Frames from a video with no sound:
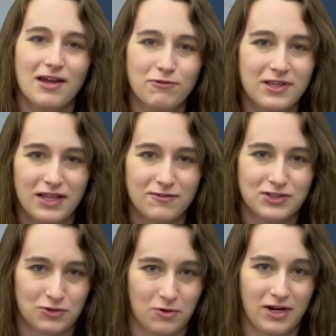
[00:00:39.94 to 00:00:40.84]
every love
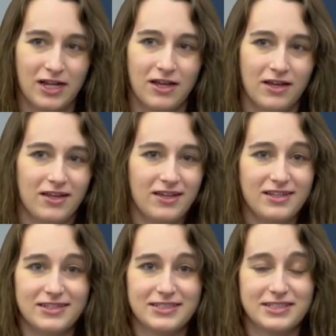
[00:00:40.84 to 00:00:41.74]
story
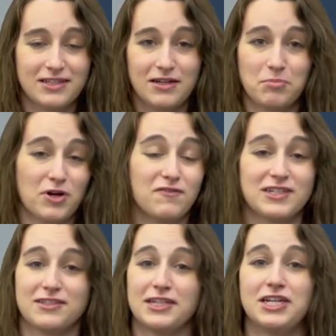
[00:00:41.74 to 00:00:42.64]
is a perfect
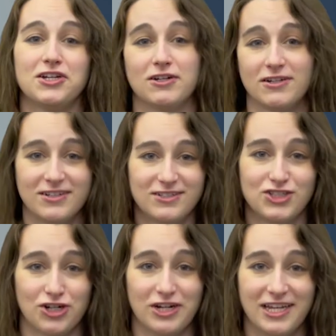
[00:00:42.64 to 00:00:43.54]
linear
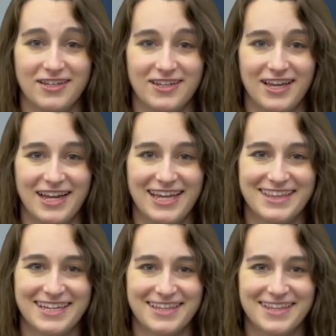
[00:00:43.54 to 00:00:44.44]
journey. And I
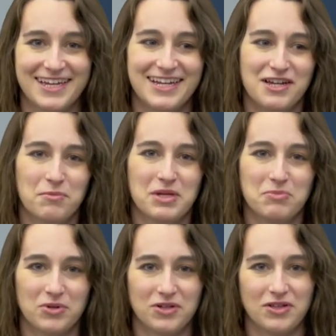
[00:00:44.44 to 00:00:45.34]
think that
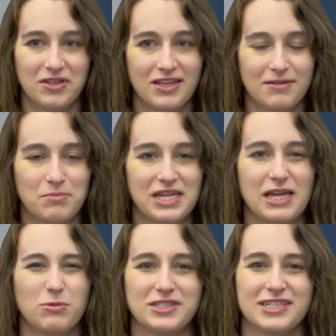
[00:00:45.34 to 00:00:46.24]
people being able
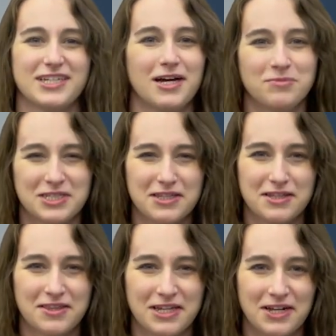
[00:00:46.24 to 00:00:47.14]
to come to the
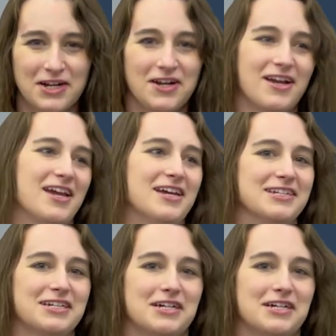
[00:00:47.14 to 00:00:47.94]
theater and